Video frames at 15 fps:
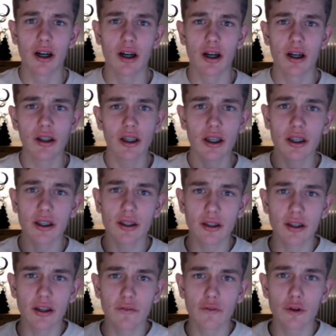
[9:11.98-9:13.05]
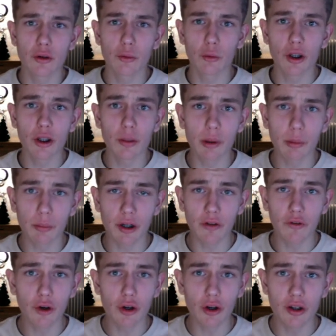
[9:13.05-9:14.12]
Like if you want to prepare
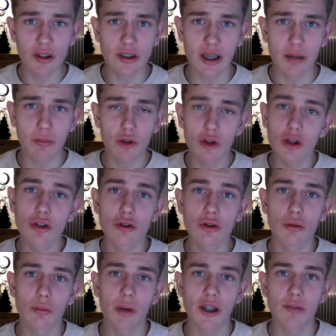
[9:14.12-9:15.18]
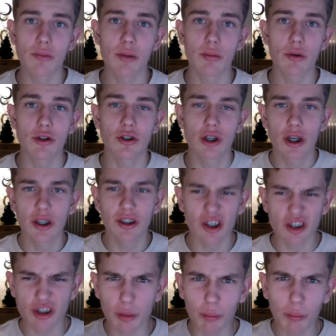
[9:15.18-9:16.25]
for your exam, you need to do past papers.
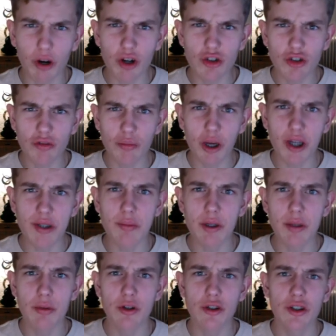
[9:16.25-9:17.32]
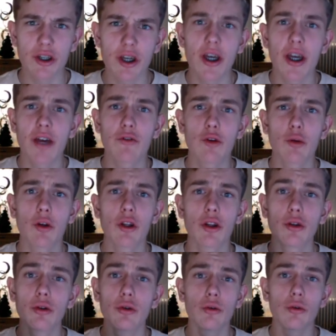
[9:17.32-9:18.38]
There's a bunch of past papers. If you
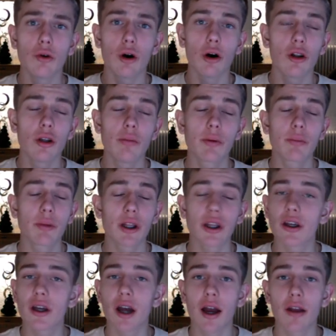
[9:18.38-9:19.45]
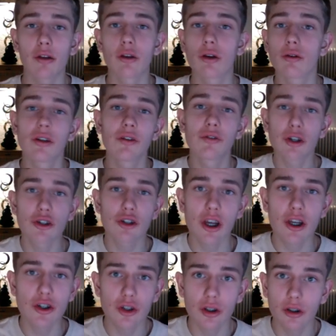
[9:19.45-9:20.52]
want to only prepare like, I don't know,
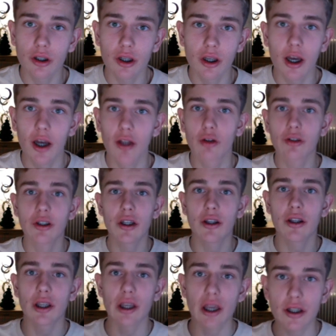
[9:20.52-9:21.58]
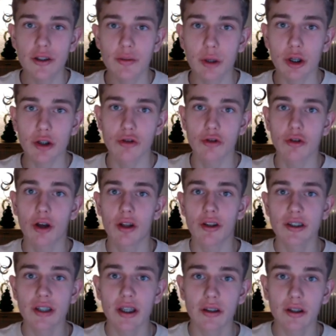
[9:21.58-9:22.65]
differentiation and not anything else because you don't
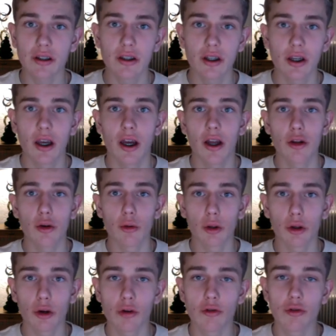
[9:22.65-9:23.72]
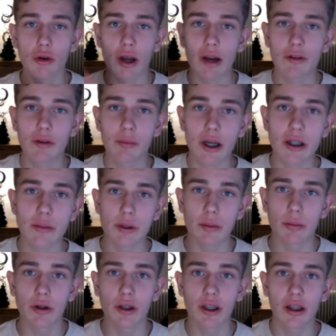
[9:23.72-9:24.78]
understand it, and you will go through every past
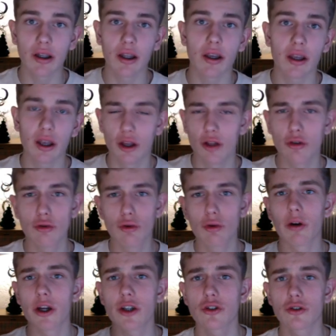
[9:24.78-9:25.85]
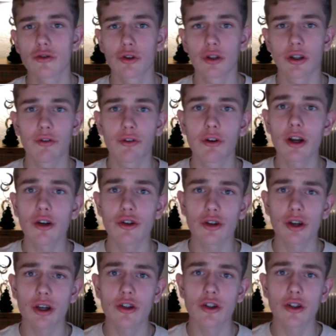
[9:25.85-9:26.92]
paper, get like 2 questions for
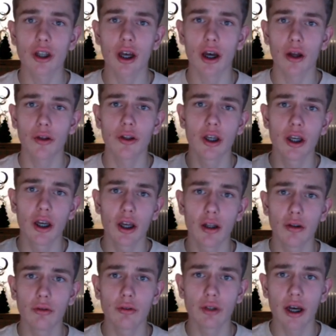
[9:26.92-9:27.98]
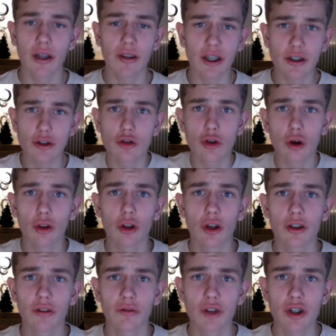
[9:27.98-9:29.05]
differentiation out and do that, that's so
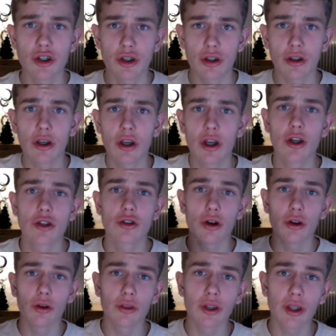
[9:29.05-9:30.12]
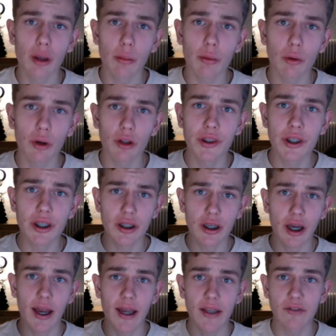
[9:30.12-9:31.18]
not efficient. So the number one thing
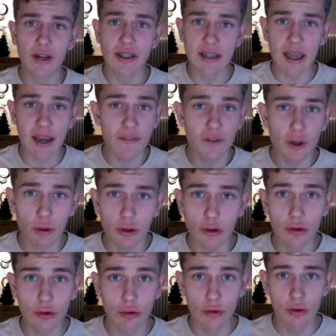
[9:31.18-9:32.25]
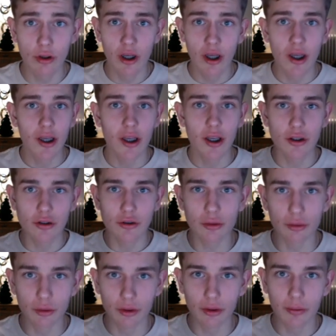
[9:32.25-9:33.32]
I advise everyone to do is
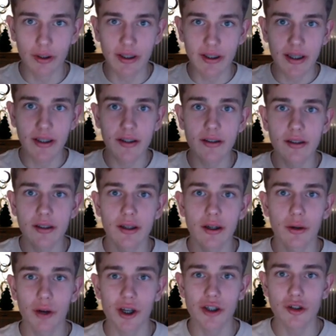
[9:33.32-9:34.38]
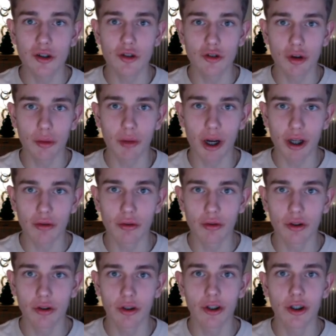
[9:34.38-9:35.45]
to get questions from
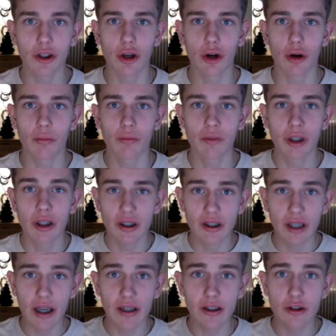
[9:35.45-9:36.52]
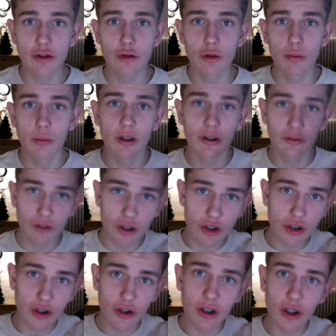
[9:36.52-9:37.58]
MyTutor.io. That is super
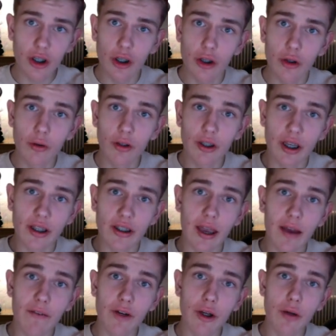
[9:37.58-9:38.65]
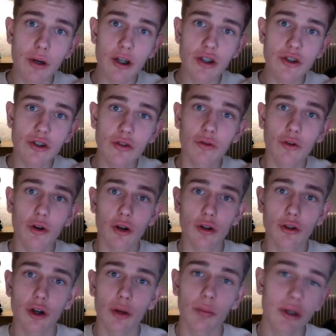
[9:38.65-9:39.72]
efficient. You will get every question for a
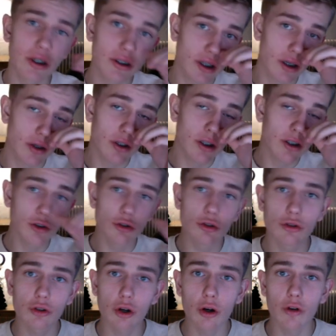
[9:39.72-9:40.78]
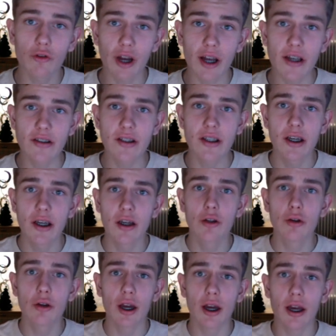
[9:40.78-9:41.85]
topic that you need so fast,
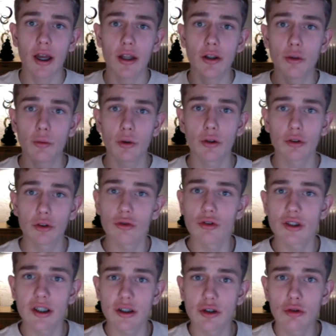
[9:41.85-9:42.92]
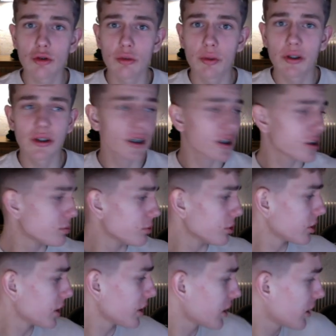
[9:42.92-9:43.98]
and you won't use the stupid
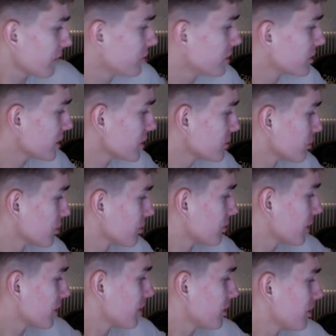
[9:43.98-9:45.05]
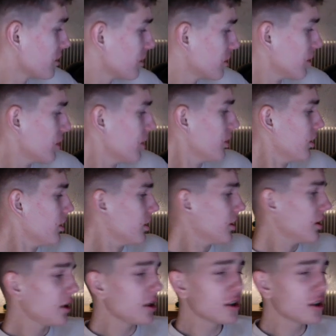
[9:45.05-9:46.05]
textbook. Like I have the textbook right here. It's